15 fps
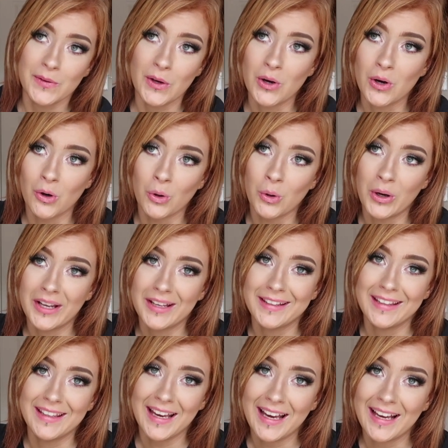So
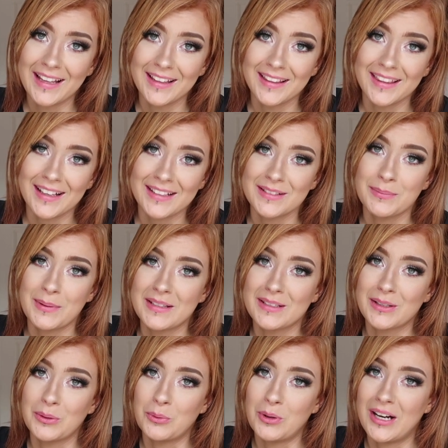yeah, that's
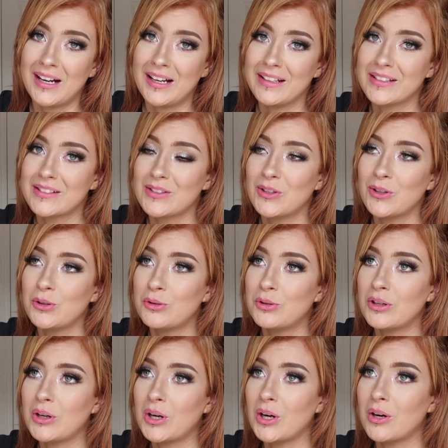basically why.
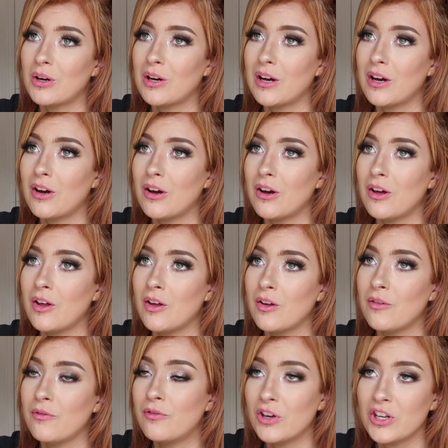So
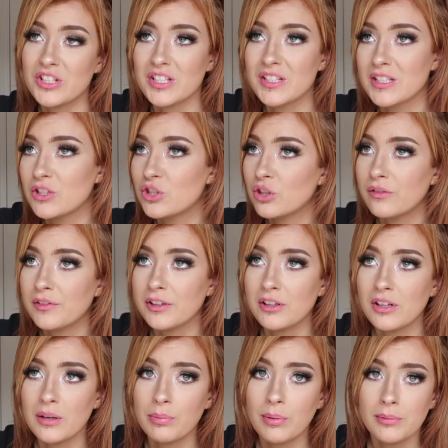versus each other,
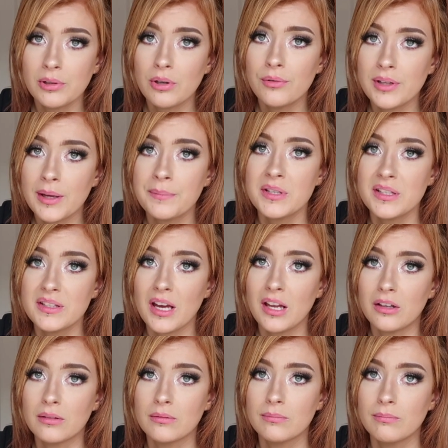I'd probably go with the
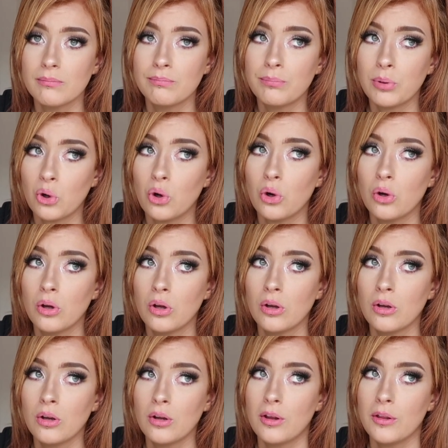MT10. But
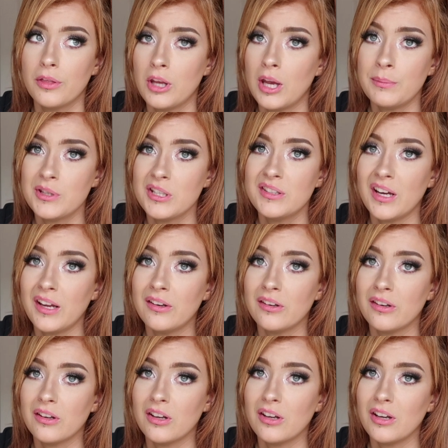the
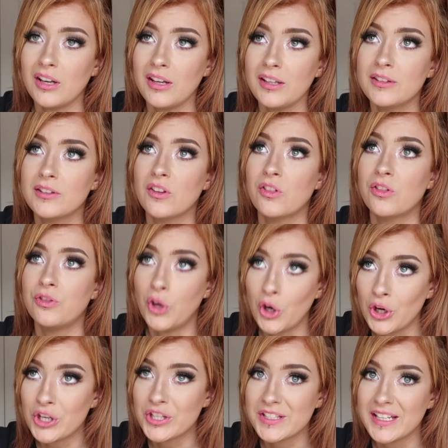MT10 is
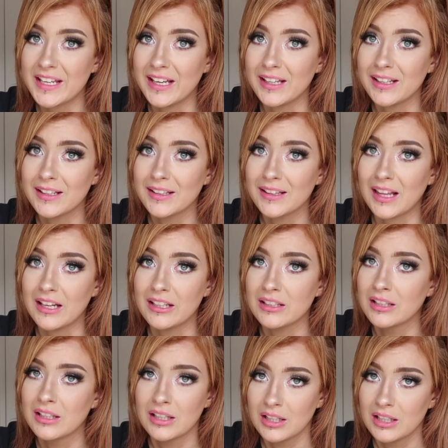thirsty. Like,